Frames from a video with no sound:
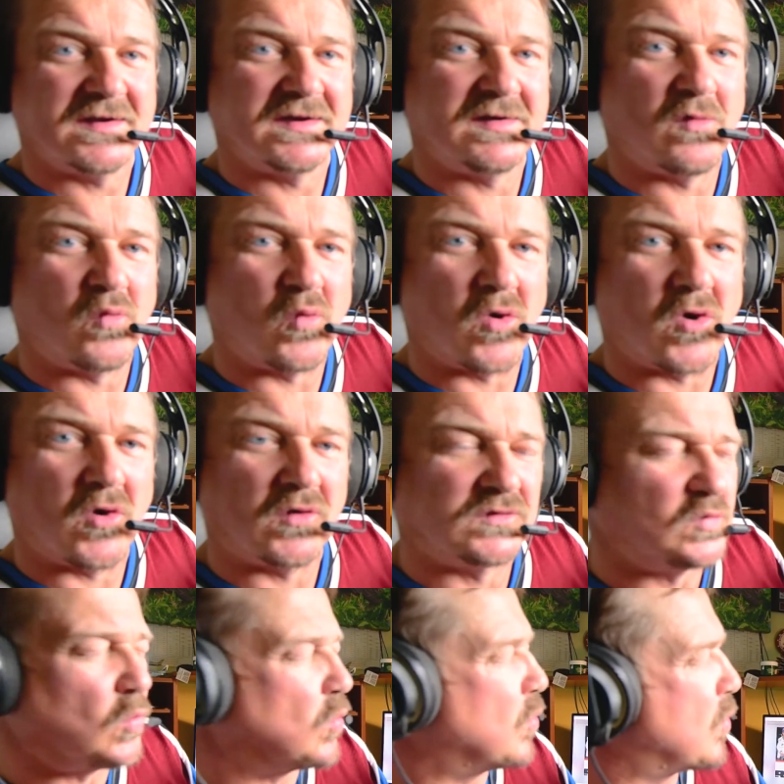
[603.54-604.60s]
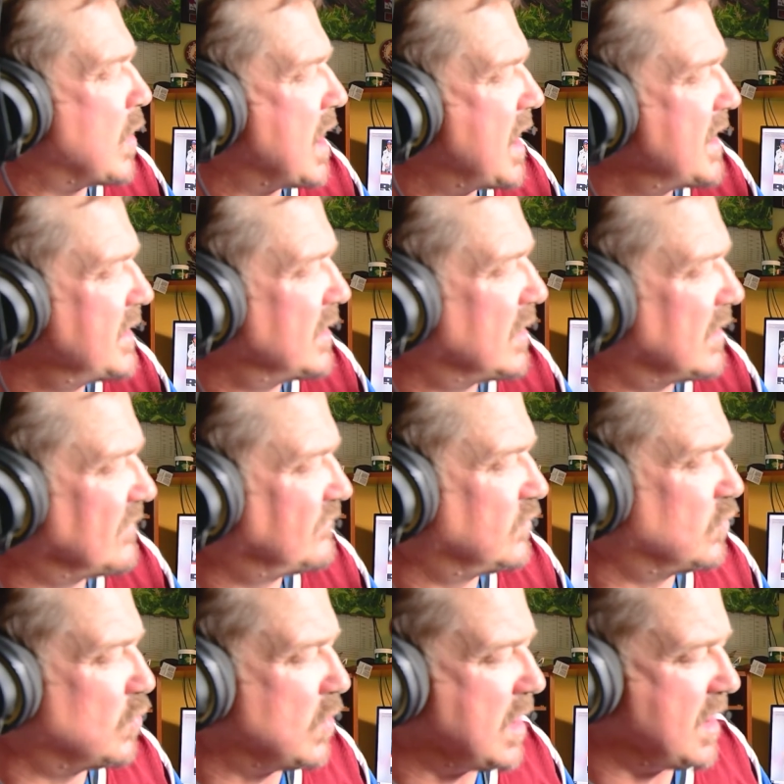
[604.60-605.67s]
in the world, one of
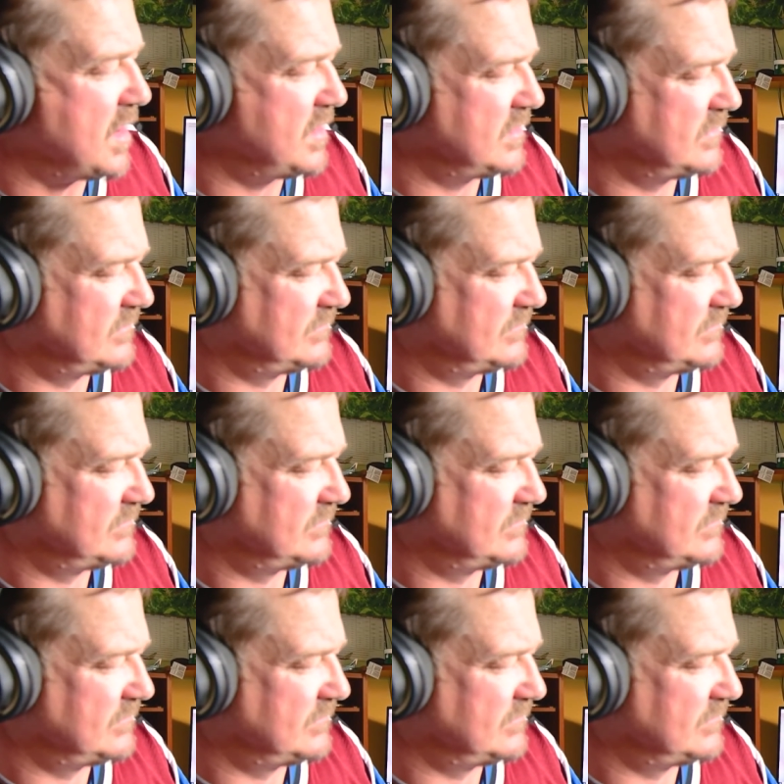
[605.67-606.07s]
one.